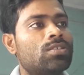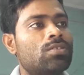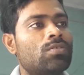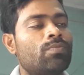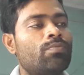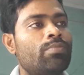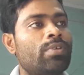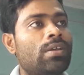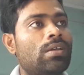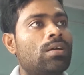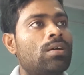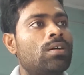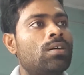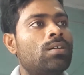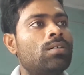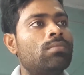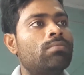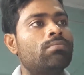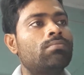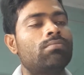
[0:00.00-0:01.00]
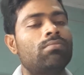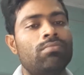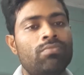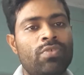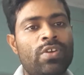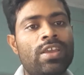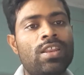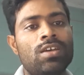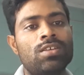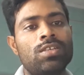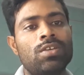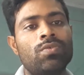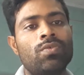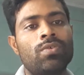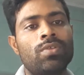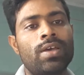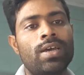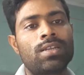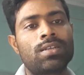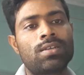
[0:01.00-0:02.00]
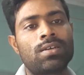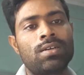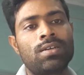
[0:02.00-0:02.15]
So Venus, you know that